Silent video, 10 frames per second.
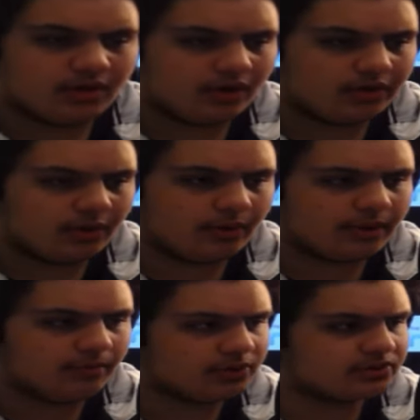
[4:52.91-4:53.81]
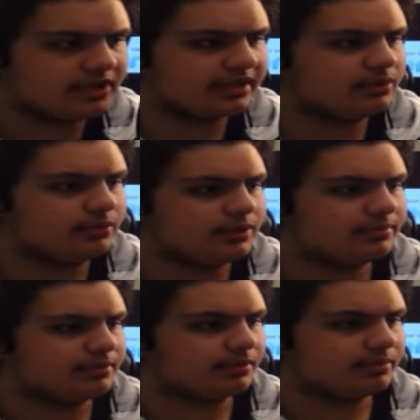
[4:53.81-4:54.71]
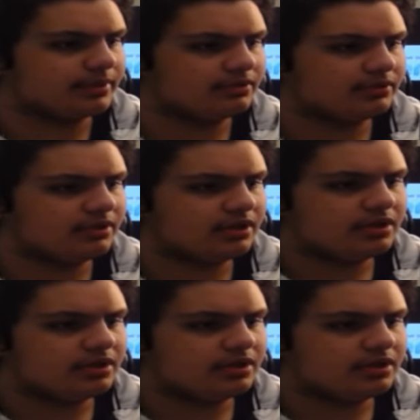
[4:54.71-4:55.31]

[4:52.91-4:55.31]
although it most likely wouldn't be repealed